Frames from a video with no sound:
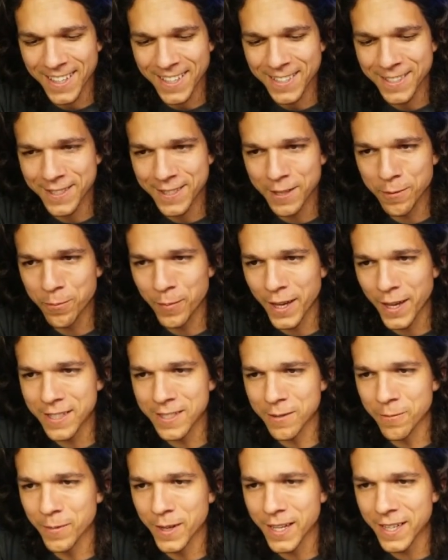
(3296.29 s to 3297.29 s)
This is
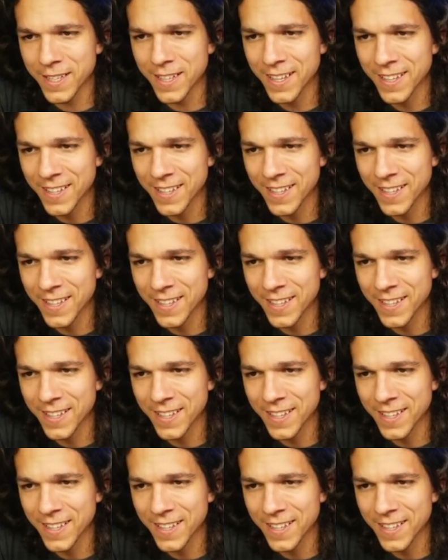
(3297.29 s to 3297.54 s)
amazing, man.